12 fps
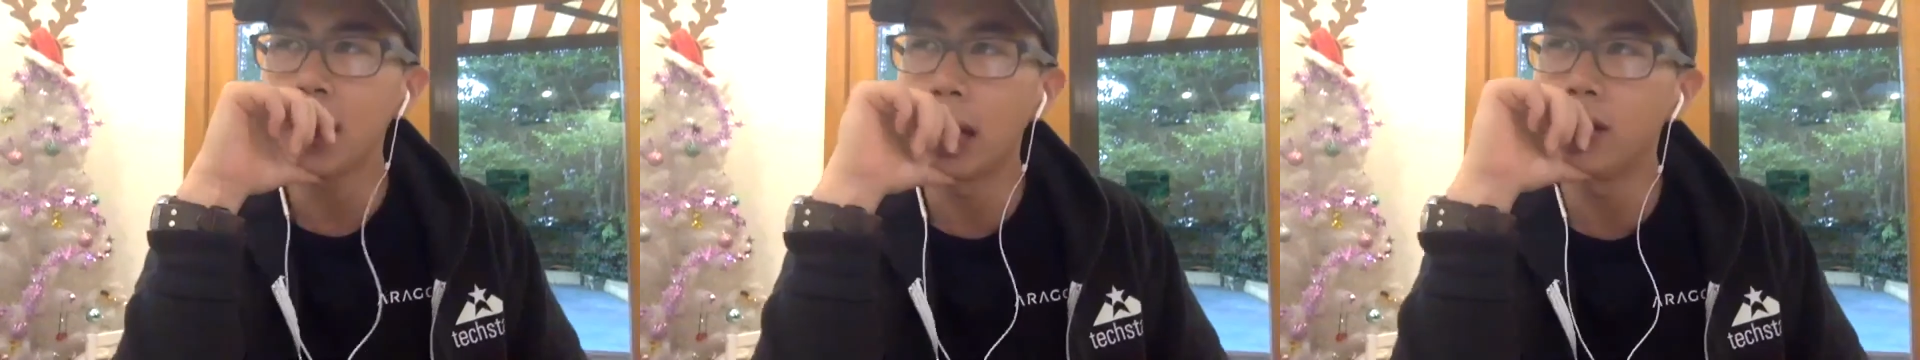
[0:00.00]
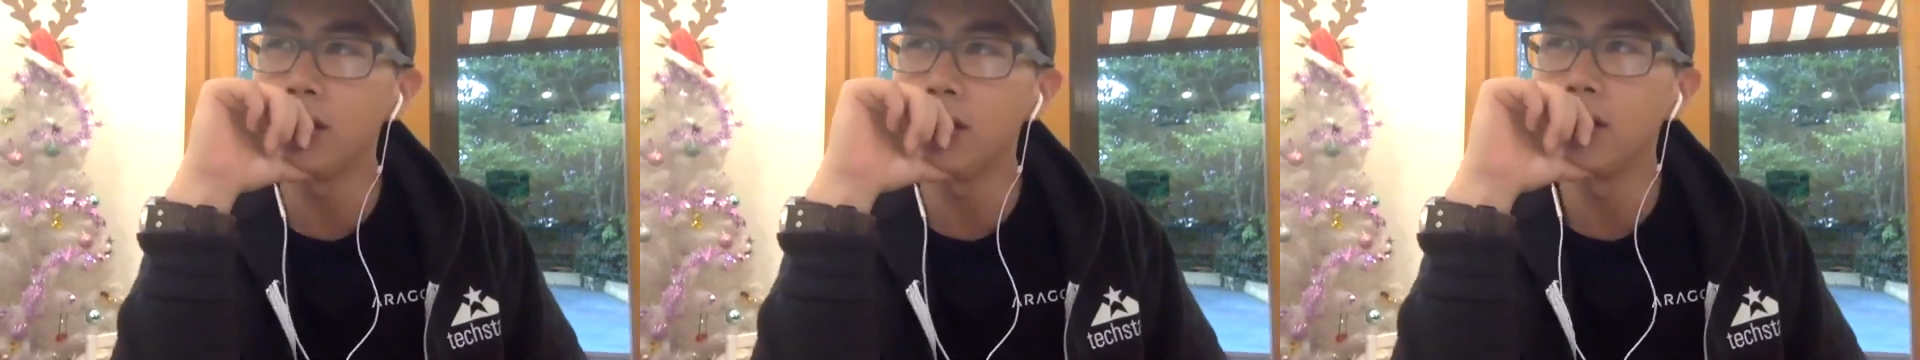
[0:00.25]

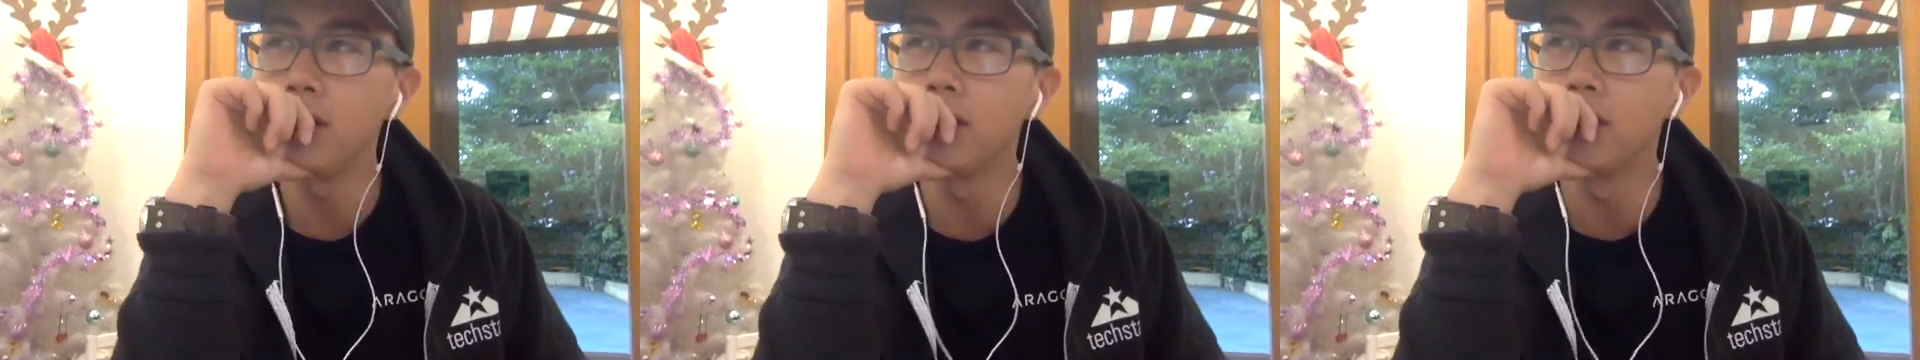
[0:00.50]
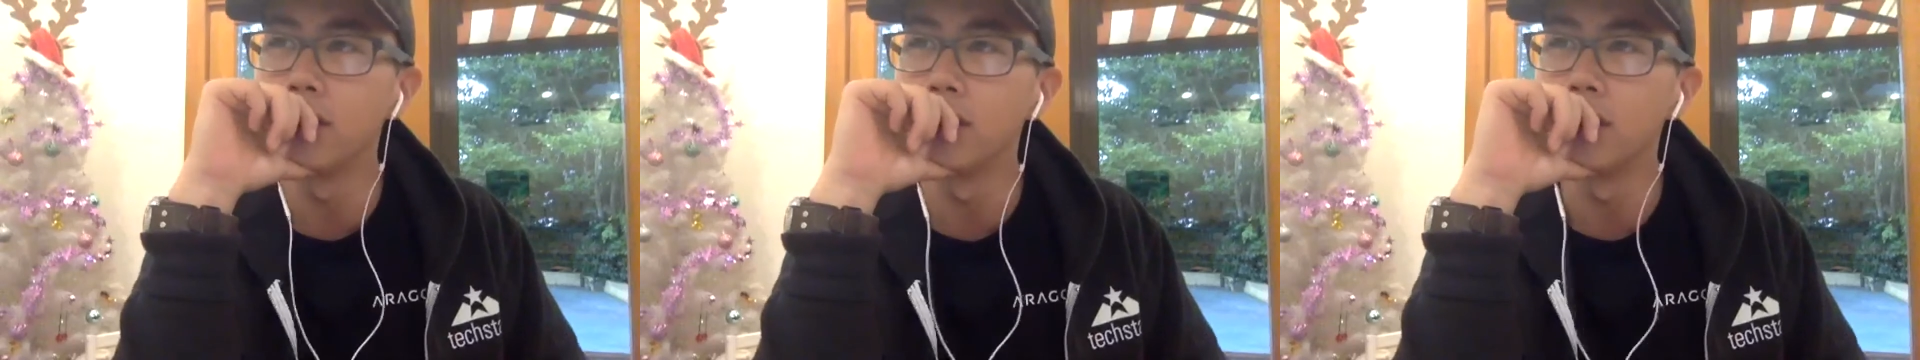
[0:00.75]
do
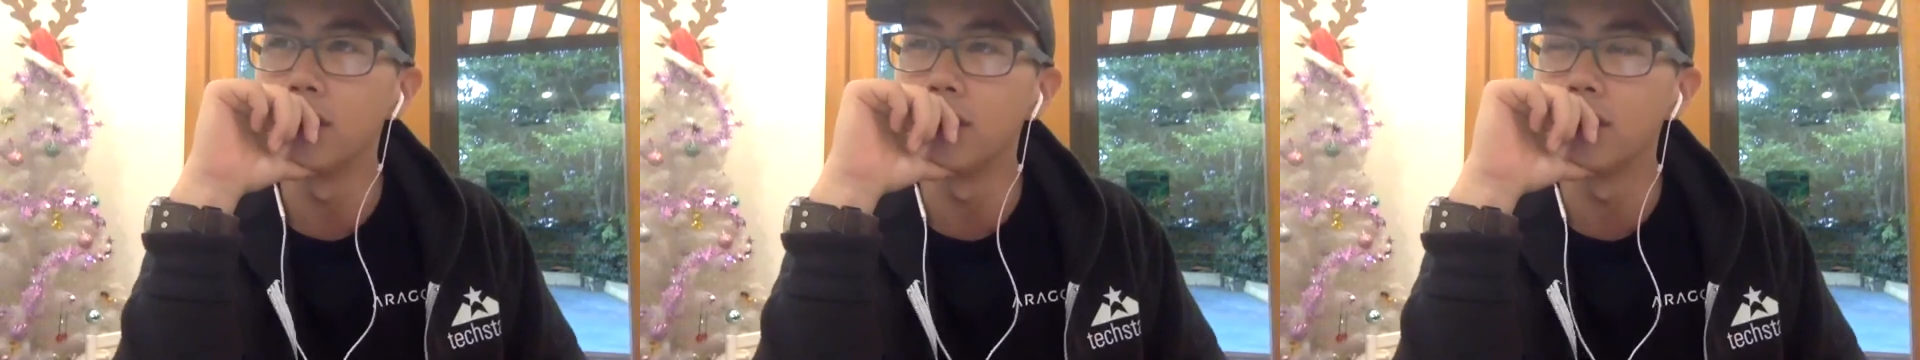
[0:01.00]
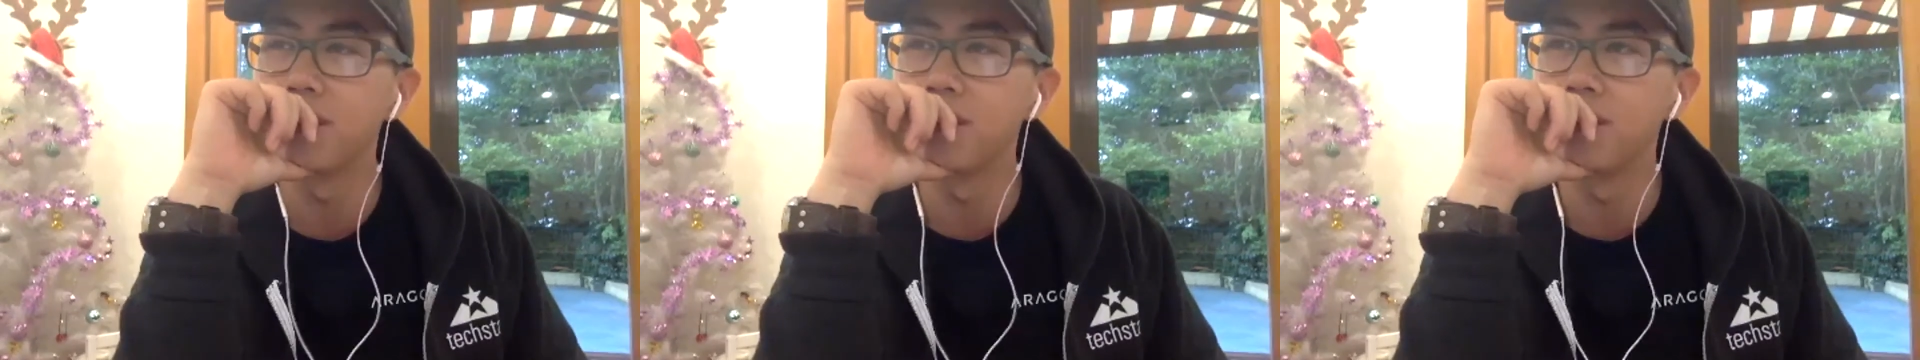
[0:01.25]
you
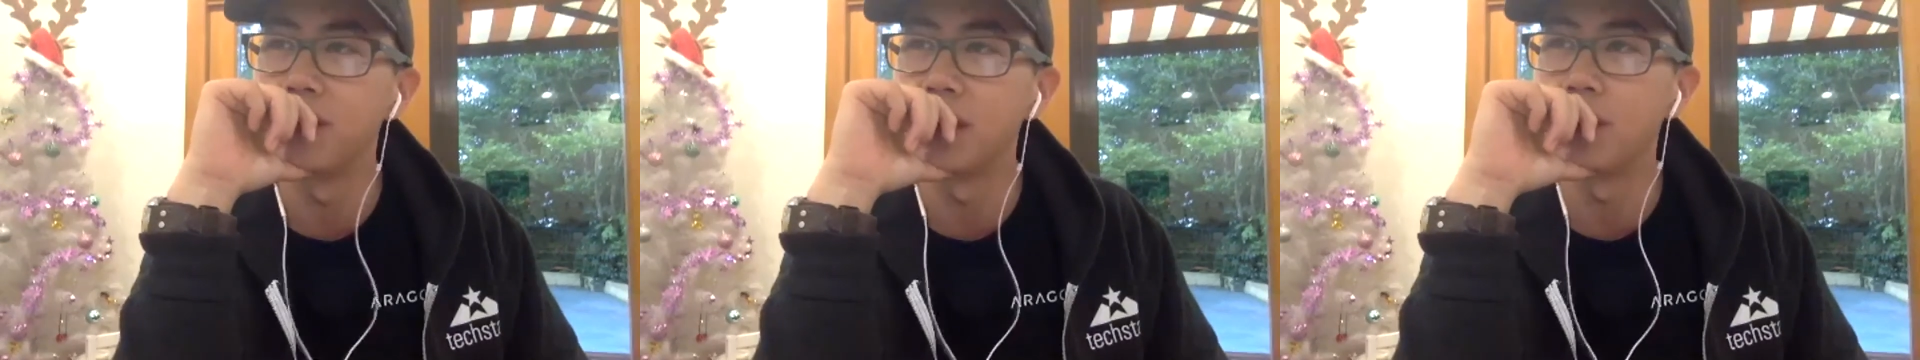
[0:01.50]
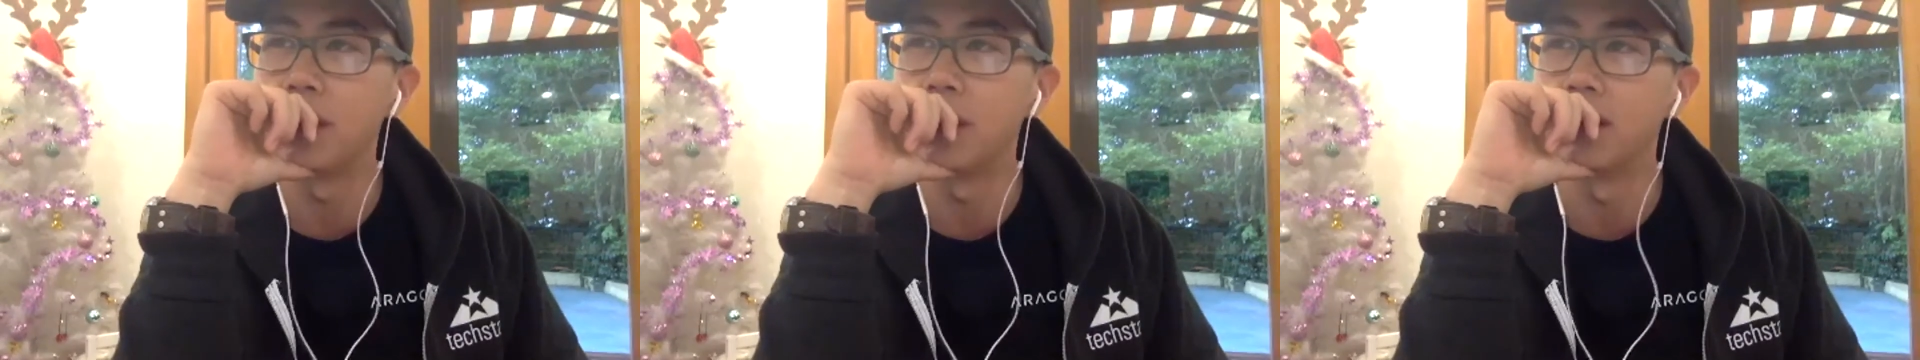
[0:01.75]
think
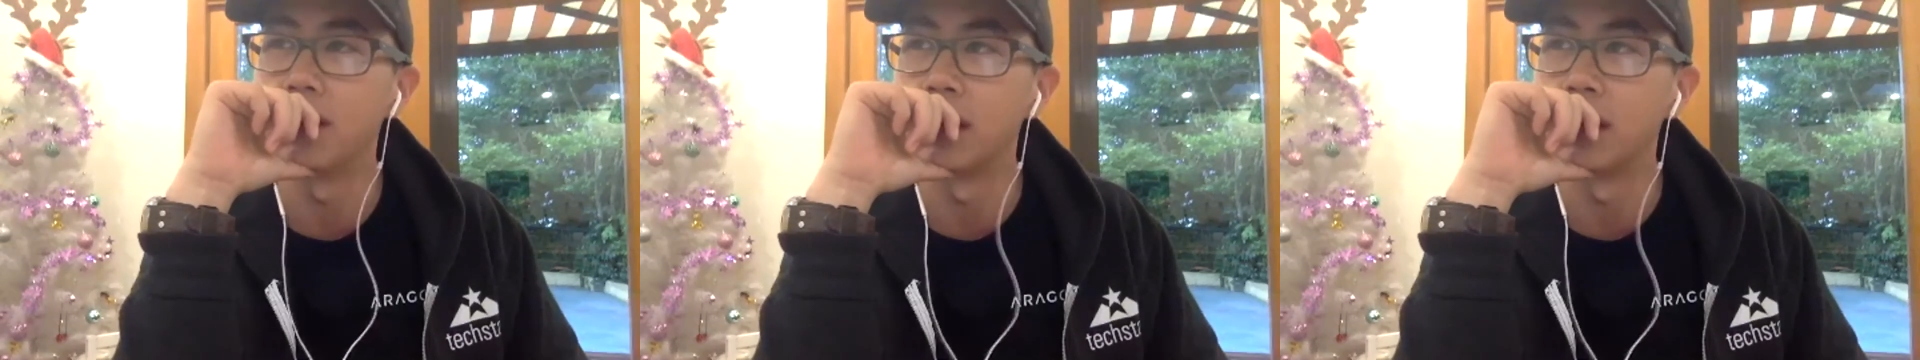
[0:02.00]
about